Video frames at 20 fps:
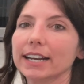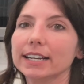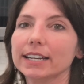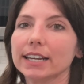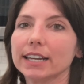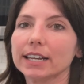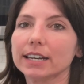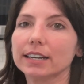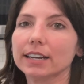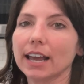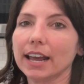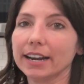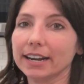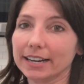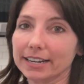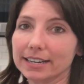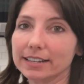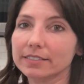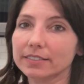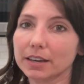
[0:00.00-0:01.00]
need, and
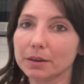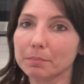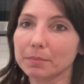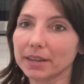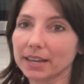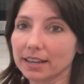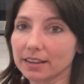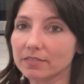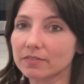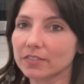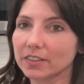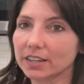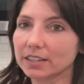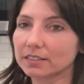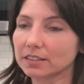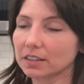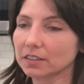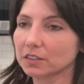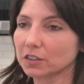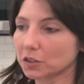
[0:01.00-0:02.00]
I need them in
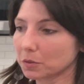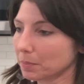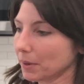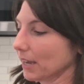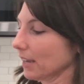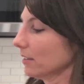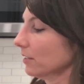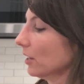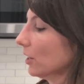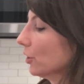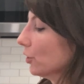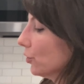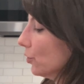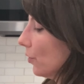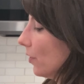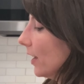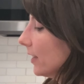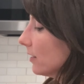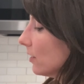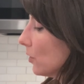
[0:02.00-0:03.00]
this space. So
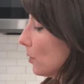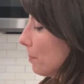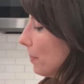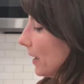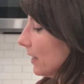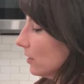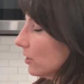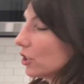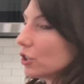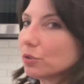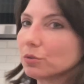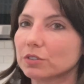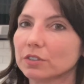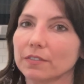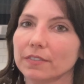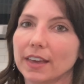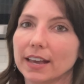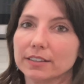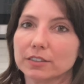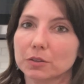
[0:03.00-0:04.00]
that's the best use
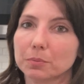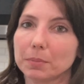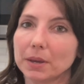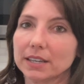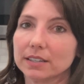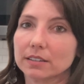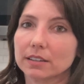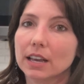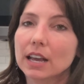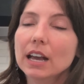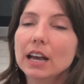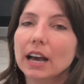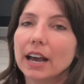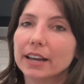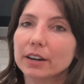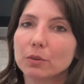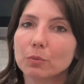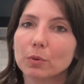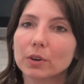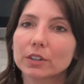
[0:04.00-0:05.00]
of that space. I
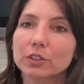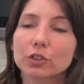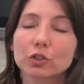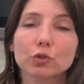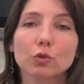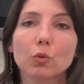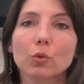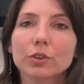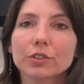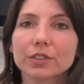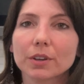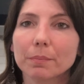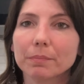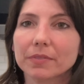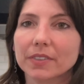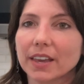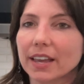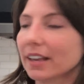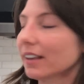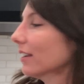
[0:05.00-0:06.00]
don't want to store
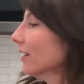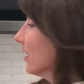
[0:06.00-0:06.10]
something